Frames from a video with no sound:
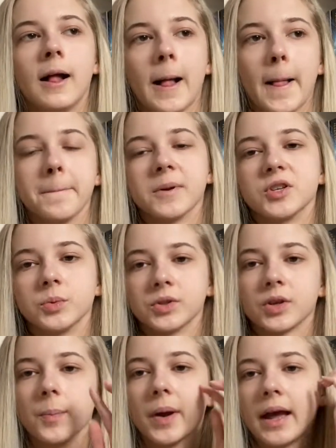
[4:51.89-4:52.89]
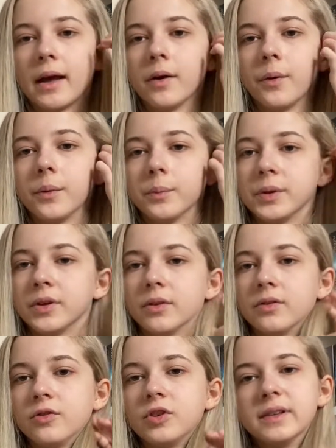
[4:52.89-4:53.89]
But she wants to go by Elle
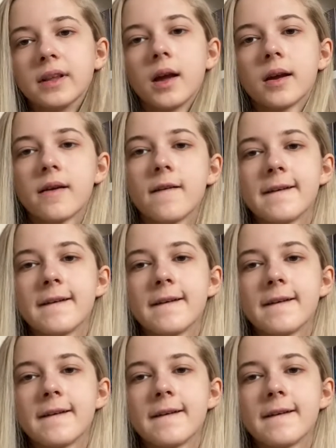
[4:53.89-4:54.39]
because she's like